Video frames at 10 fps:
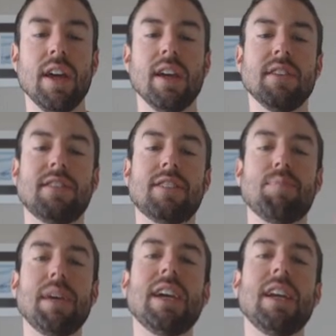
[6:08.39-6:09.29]
is
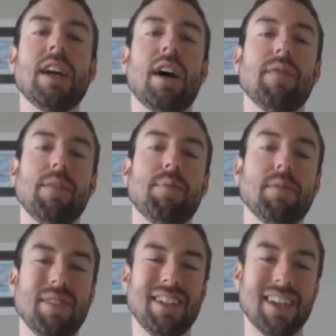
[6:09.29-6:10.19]
speed of
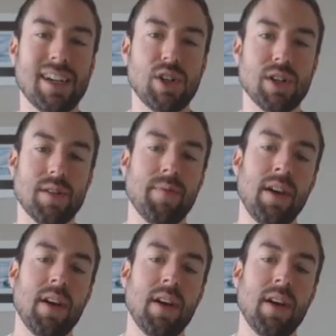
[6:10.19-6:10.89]
implementation.